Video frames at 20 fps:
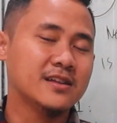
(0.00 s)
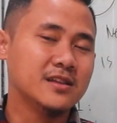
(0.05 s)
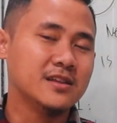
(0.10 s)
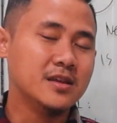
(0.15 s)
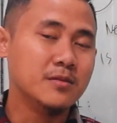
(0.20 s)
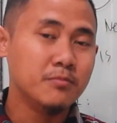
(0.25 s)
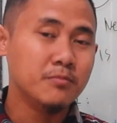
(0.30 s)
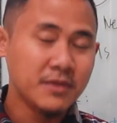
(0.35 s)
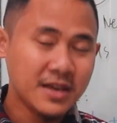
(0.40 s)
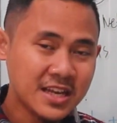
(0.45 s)

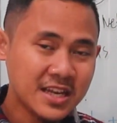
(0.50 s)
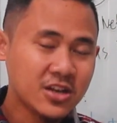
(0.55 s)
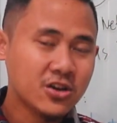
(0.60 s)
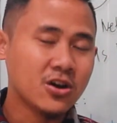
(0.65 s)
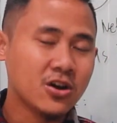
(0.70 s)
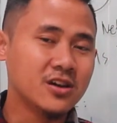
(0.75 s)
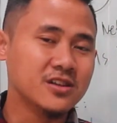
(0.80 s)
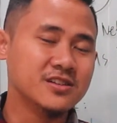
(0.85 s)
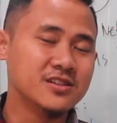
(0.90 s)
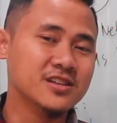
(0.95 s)
The main
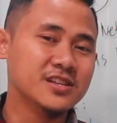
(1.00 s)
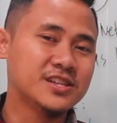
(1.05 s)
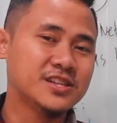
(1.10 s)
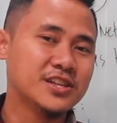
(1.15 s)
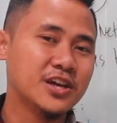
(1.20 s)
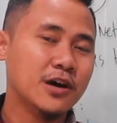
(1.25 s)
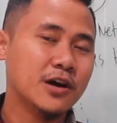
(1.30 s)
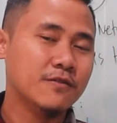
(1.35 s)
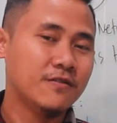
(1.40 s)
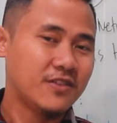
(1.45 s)
causes
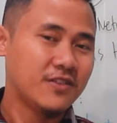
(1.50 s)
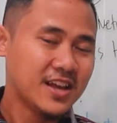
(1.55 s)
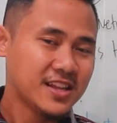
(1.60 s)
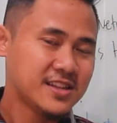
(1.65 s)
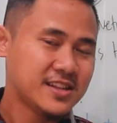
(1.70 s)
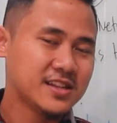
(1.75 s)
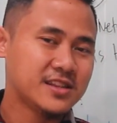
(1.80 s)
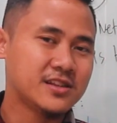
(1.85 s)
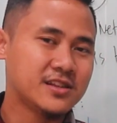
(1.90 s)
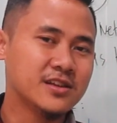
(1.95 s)
of
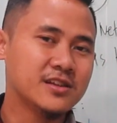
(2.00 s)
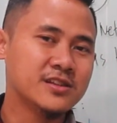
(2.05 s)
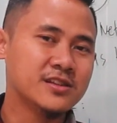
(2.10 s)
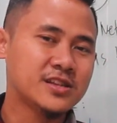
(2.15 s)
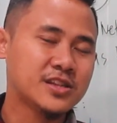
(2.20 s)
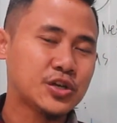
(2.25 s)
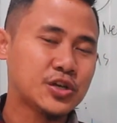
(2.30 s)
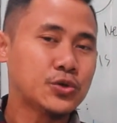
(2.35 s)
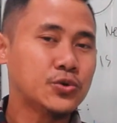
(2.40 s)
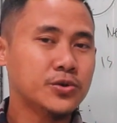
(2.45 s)

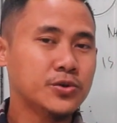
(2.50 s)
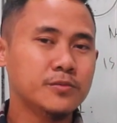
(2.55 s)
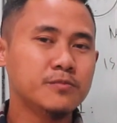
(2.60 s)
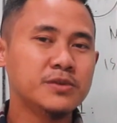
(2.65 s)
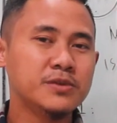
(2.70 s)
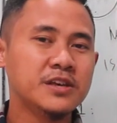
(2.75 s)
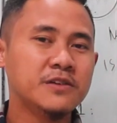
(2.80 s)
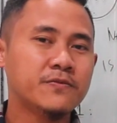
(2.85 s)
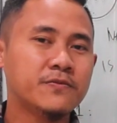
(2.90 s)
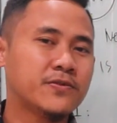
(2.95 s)
resistance could
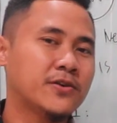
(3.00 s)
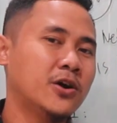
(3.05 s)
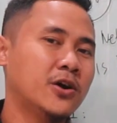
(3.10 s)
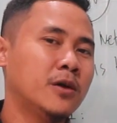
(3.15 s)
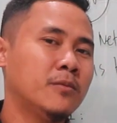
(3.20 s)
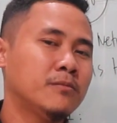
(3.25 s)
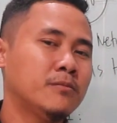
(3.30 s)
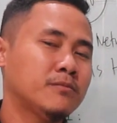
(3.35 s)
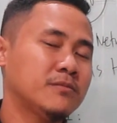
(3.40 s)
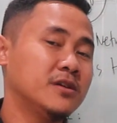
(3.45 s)
be
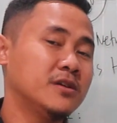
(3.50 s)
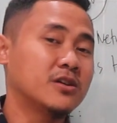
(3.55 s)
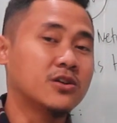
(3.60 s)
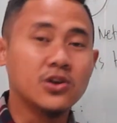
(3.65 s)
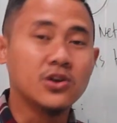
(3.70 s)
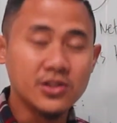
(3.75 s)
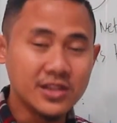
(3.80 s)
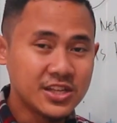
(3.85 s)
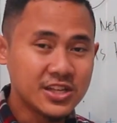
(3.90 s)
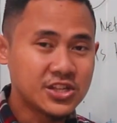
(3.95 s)
from the
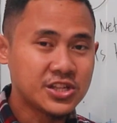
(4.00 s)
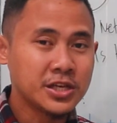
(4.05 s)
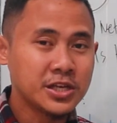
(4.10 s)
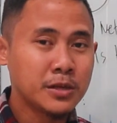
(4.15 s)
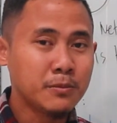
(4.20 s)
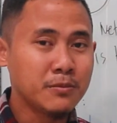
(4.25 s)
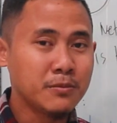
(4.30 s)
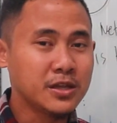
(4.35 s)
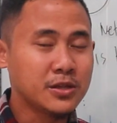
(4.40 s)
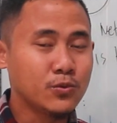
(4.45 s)

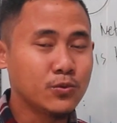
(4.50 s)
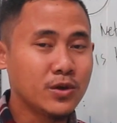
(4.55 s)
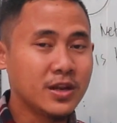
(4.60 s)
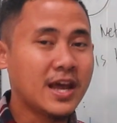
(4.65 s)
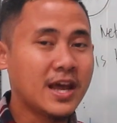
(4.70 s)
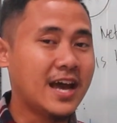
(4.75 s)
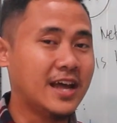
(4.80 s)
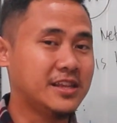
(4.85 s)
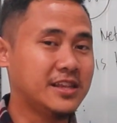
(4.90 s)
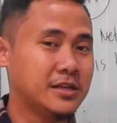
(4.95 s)
collision between
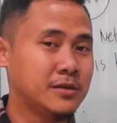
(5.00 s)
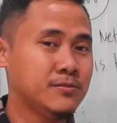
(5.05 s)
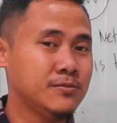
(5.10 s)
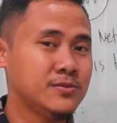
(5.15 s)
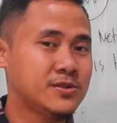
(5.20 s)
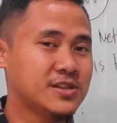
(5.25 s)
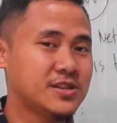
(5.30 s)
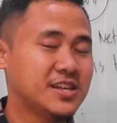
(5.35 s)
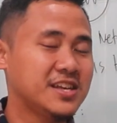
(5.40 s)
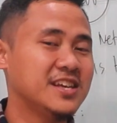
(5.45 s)

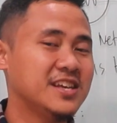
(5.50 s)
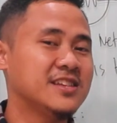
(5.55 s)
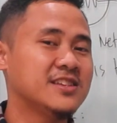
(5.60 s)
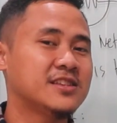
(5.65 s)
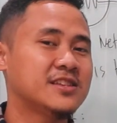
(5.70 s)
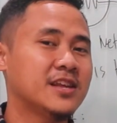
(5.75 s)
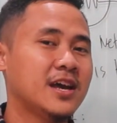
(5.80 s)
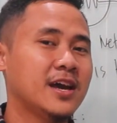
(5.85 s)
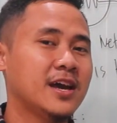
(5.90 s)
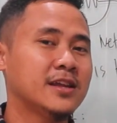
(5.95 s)
atoms
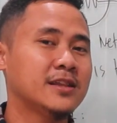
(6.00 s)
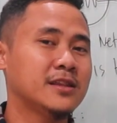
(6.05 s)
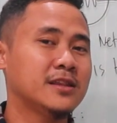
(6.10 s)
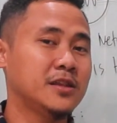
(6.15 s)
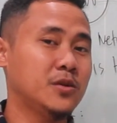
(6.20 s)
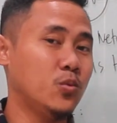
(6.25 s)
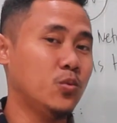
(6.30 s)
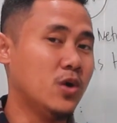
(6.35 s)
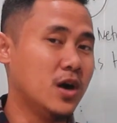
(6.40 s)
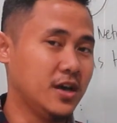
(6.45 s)
inside
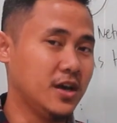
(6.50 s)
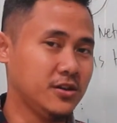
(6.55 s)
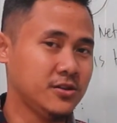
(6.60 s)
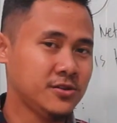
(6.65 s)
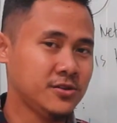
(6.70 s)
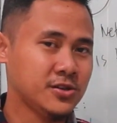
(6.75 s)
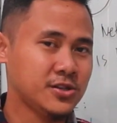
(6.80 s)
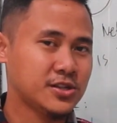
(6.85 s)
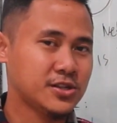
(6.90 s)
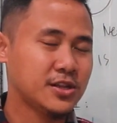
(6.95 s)
the
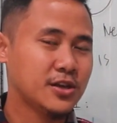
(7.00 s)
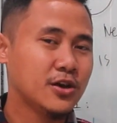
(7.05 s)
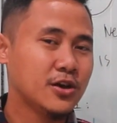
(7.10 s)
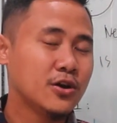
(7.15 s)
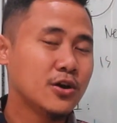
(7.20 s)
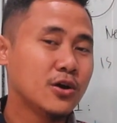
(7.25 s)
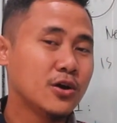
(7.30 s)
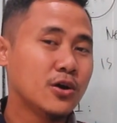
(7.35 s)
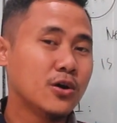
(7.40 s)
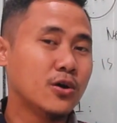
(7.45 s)
wires,
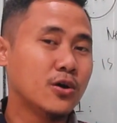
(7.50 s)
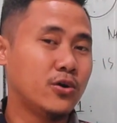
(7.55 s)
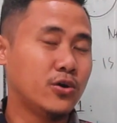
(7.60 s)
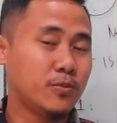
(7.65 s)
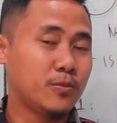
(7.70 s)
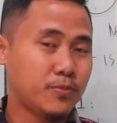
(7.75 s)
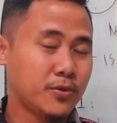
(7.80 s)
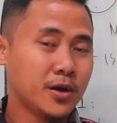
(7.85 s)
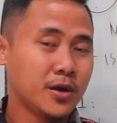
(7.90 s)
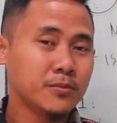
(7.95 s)
or
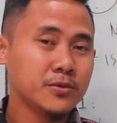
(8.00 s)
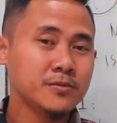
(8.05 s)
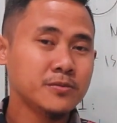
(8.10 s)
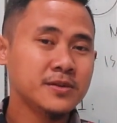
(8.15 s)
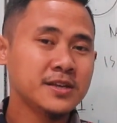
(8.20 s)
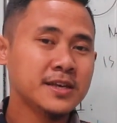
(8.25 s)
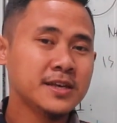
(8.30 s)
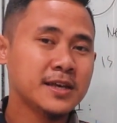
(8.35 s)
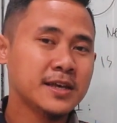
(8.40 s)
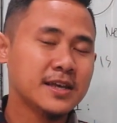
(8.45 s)

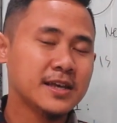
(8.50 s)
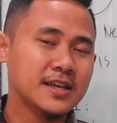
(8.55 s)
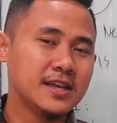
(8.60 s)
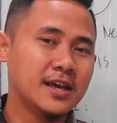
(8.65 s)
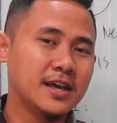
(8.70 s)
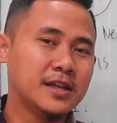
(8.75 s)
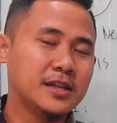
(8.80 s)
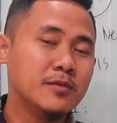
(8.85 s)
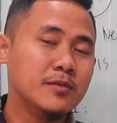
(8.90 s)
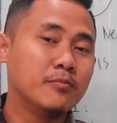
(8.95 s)
probably
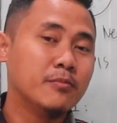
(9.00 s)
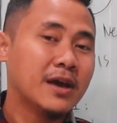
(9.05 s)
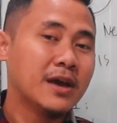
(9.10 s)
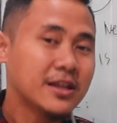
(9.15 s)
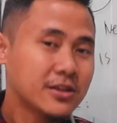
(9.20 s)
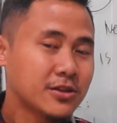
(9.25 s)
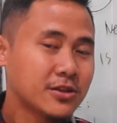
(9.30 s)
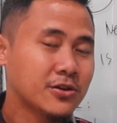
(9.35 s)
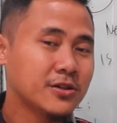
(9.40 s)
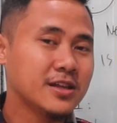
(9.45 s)
the
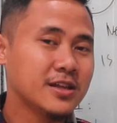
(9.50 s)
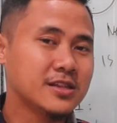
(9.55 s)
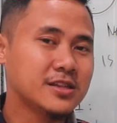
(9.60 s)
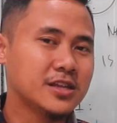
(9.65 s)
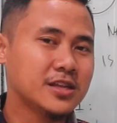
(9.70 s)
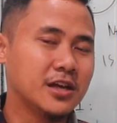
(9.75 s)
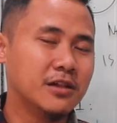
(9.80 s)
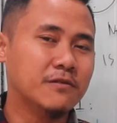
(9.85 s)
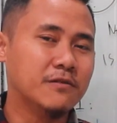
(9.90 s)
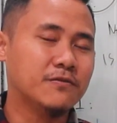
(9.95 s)
metal
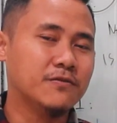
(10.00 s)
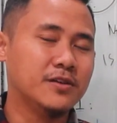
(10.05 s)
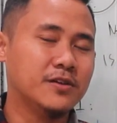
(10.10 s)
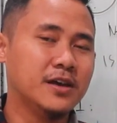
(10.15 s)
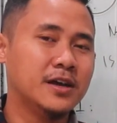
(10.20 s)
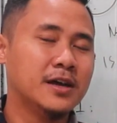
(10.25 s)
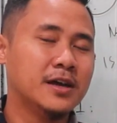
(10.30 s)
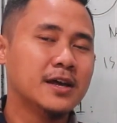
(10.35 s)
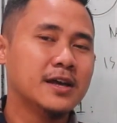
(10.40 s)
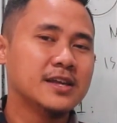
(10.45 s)
itself,
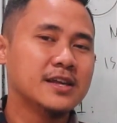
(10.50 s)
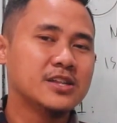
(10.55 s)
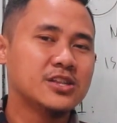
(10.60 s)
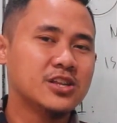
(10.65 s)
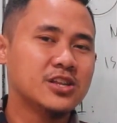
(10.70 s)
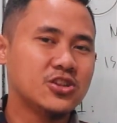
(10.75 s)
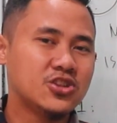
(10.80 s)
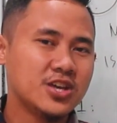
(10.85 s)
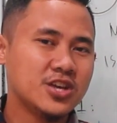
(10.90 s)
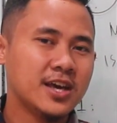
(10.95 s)

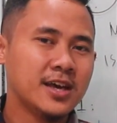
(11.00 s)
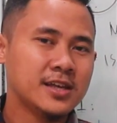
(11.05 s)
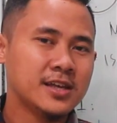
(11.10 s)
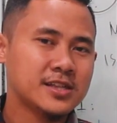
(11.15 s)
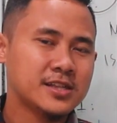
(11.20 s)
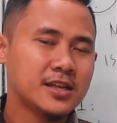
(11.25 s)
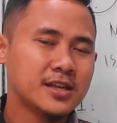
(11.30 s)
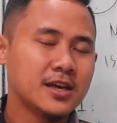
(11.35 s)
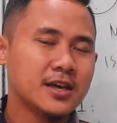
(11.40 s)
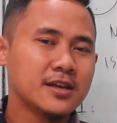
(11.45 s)
such
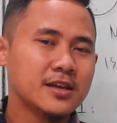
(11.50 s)
as